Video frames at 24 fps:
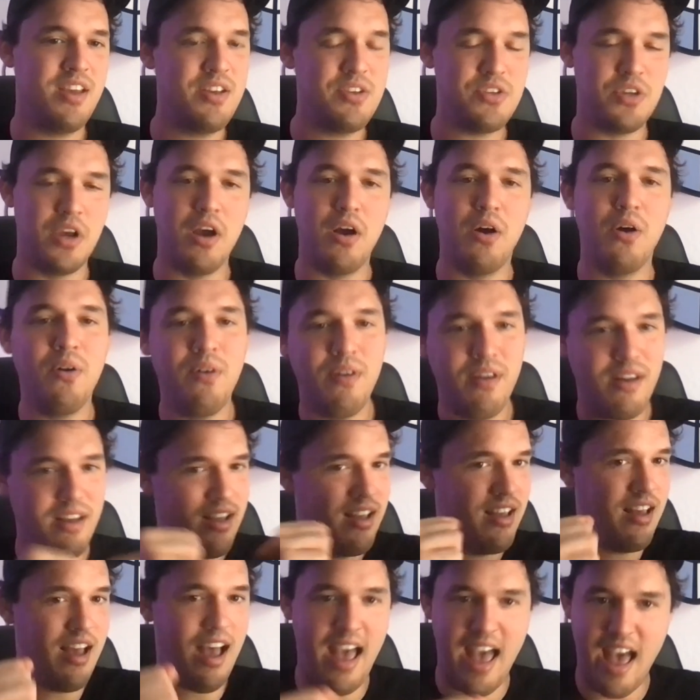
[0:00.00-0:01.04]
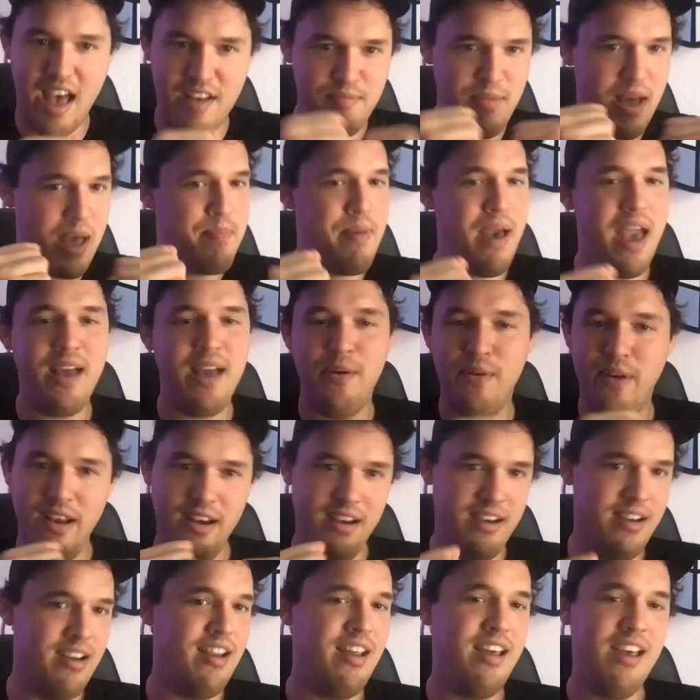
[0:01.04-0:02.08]
So I have my
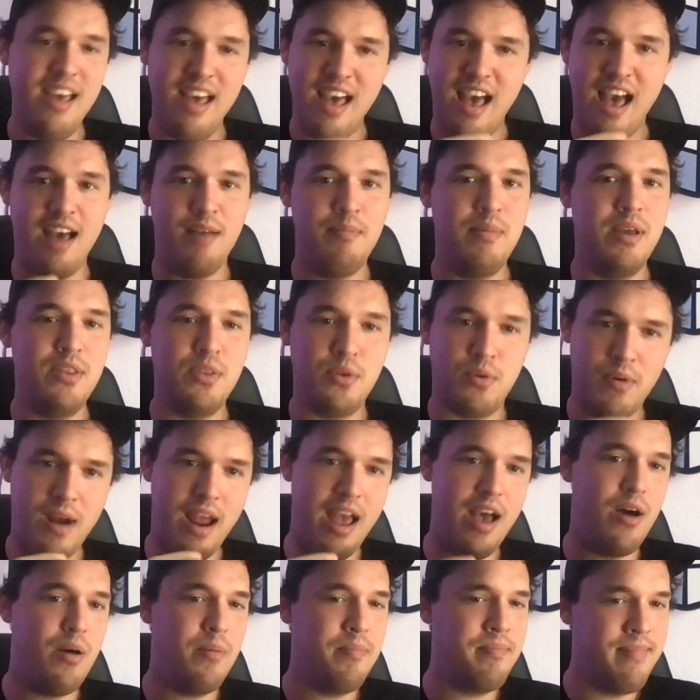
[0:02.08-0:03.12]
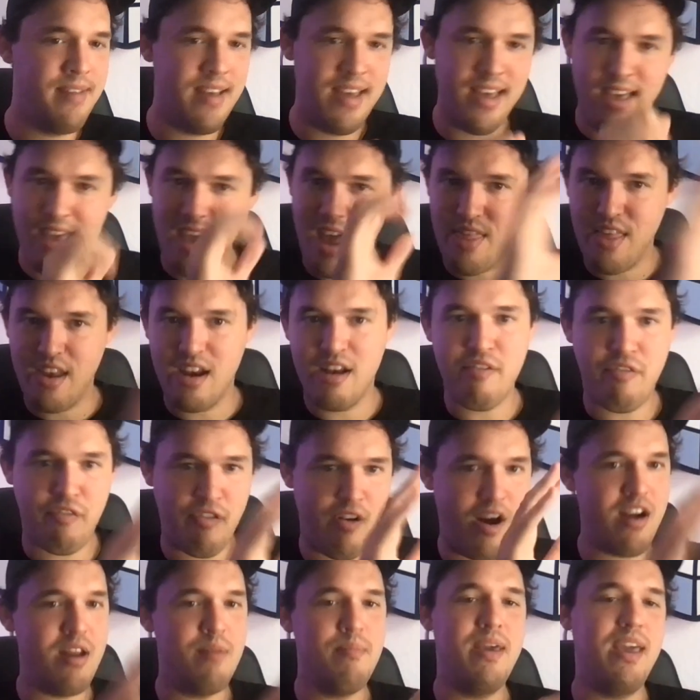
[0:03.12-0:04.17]
penguin, I'm in the realm, and then in
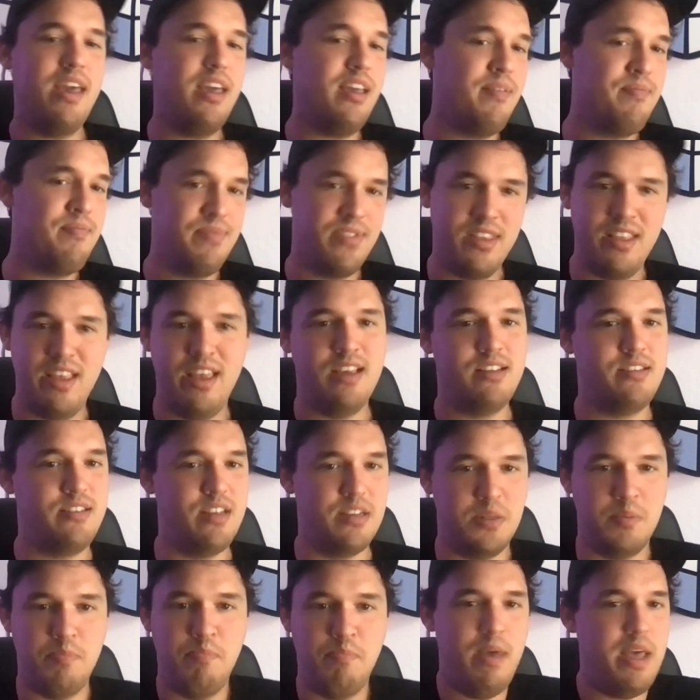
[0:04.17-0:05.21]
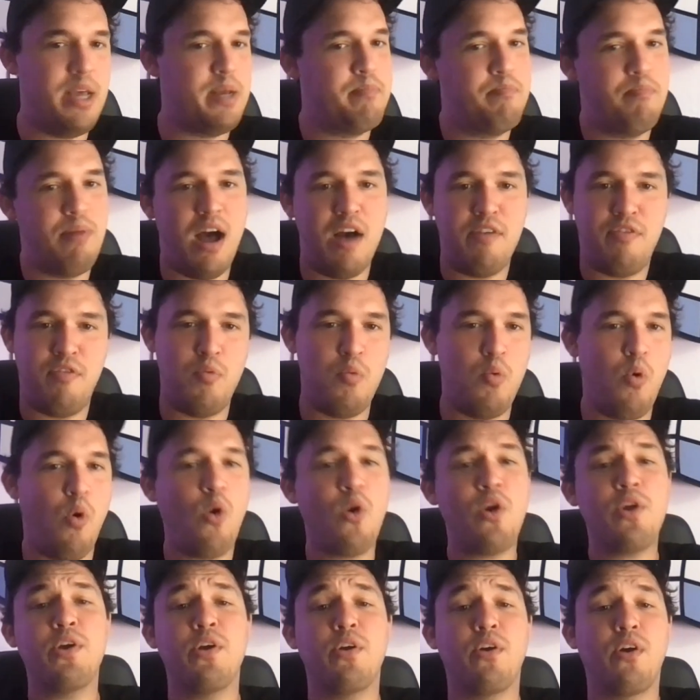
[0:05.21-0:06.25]
front of me is this big buff
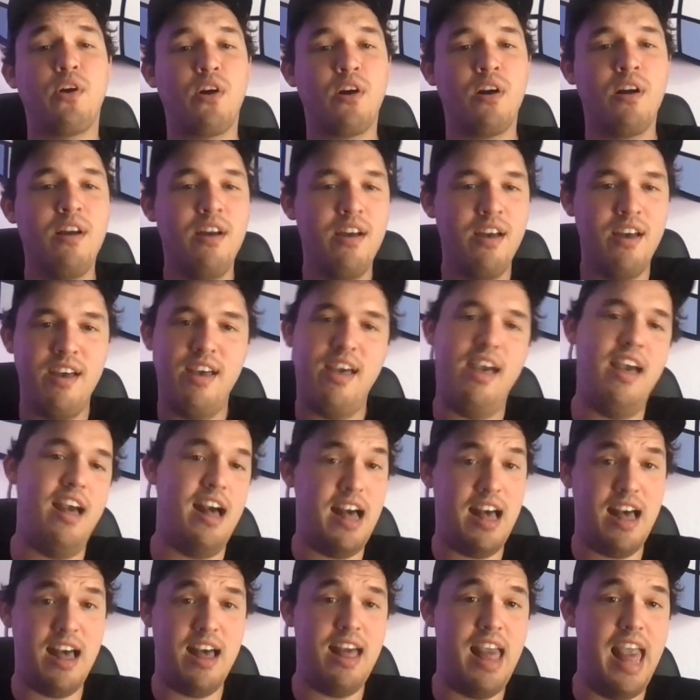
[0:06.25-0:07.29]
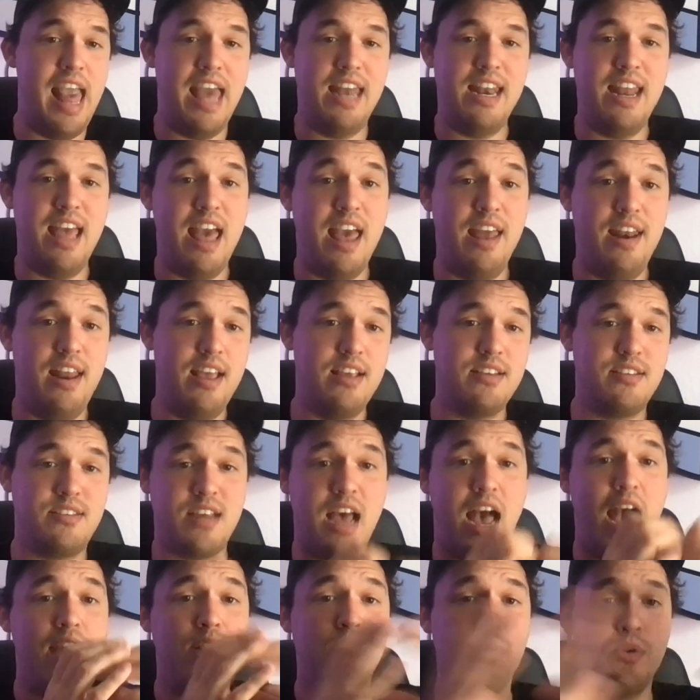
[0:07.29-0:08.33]
warrior, and his
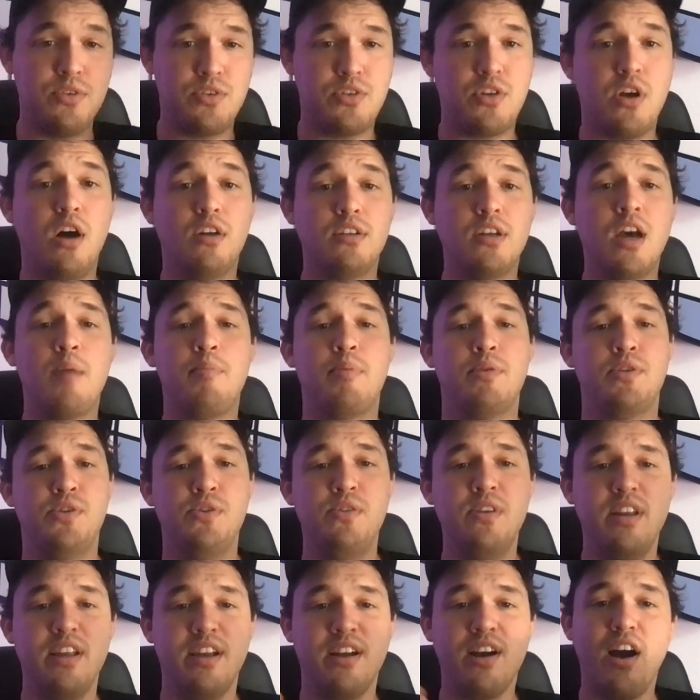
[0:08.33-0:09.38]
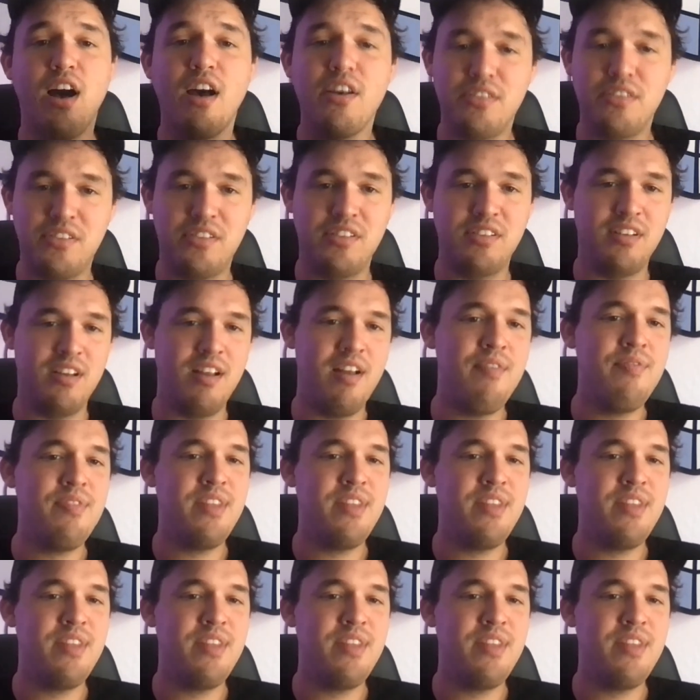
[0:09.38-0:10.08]
title is called opportunity costs.